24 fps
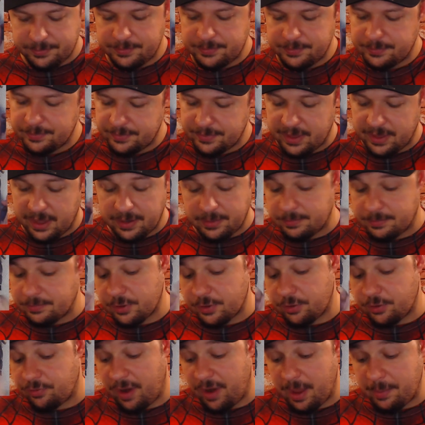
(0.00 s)
then
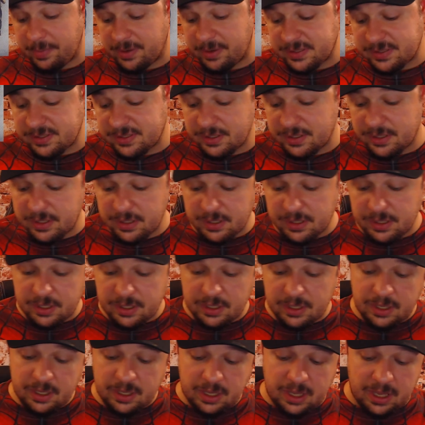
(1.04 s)
grab it.
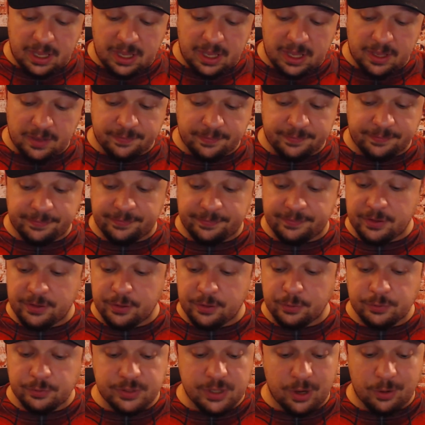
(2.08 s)
If
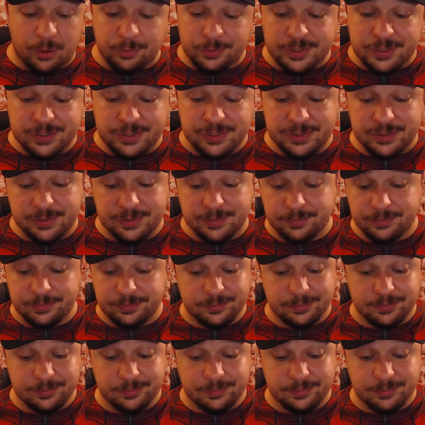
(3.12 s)
you don't,